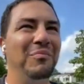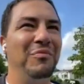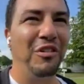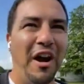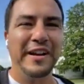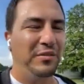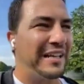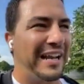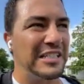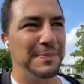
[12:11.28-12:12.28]
Rhino.
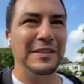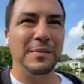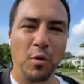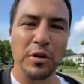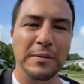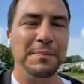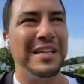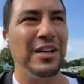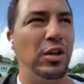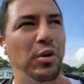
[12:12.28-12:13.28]
Like I spend the morning
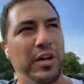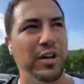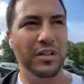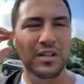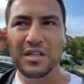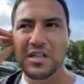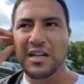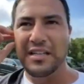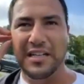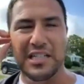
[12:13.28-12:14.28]
being a lawyer
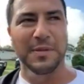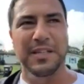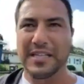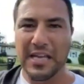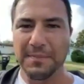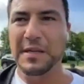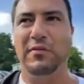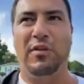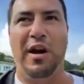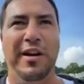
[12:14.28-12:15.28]
and then I spend the day
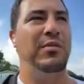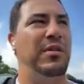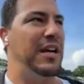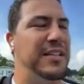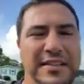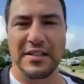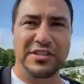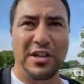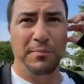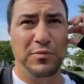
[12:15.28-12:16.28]
being Rhino. And then
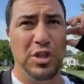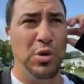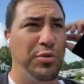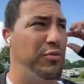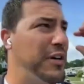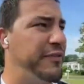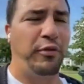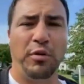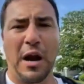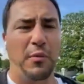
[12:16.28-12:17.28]
there's some 2, 3,
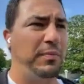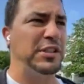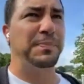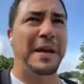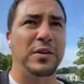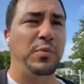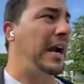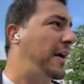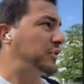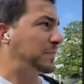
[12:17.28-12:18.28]
4 hour span where
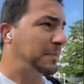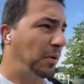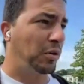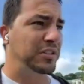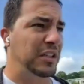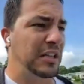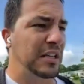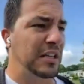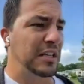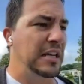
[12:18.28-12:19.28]
I have to be Bolt.
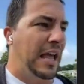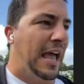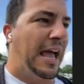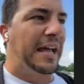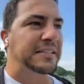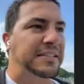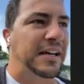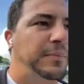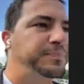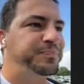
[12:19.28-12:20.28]

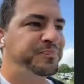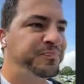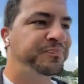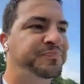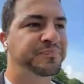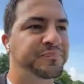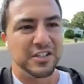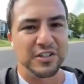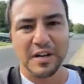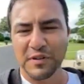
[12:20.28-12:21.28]
And
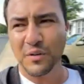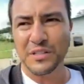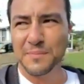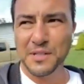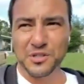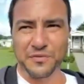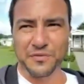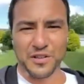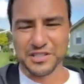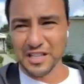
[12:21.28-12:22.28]
you're never going to measure a
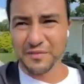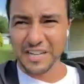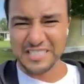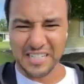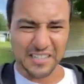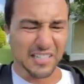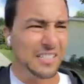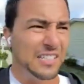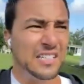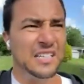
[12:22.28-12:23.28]
father's love against anything.